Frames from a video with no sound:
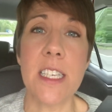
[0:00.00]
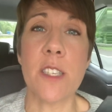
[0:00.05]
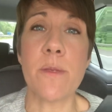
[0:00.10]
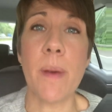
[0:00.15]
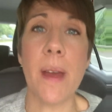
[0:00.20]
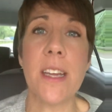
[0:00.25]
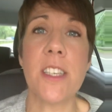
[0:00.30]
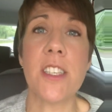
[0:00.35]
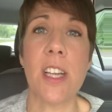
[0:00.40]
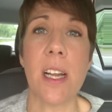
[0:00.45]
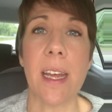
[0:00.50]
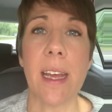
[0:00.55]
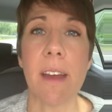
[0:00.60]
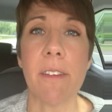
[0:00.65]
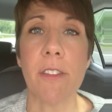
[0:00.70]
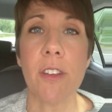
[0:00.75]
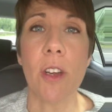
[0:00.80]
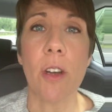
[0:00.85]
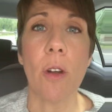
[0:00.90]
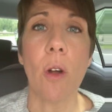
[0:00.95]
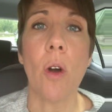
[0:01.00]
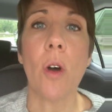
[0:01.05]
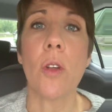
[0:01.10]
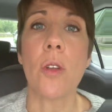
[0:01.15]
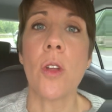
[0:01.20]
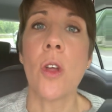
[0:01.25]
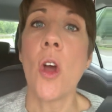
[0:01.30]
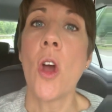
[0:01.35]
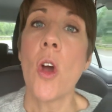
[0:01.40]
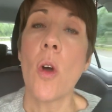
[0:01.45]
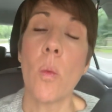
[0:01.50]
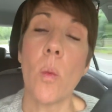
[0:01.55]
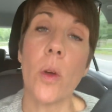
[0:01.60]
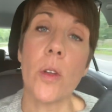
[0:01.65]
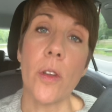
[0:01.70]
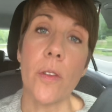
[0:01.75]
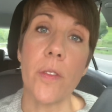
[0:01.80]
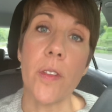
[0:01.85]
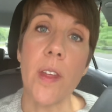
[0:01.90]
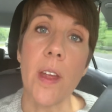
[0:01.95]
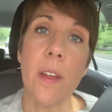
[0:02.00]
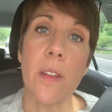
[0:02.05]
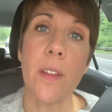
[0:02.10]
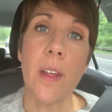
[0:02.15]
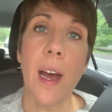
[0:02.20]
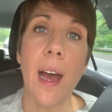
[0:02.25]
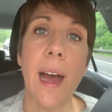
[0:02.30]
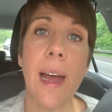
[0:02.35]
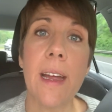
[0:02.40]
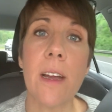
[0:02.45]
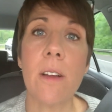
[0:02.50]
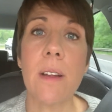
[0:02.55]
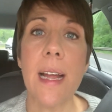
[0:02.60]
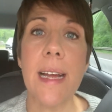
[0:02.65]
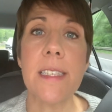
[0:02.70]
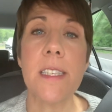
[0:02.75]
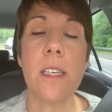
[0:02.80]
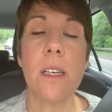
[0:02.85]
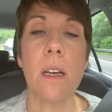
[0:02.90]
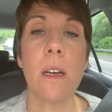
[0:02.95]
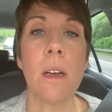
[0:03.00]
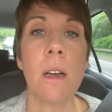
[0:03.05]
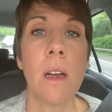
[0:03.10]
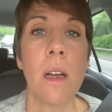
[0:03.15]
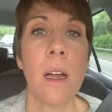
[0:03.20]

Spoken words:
especially if you're on one of the higher letter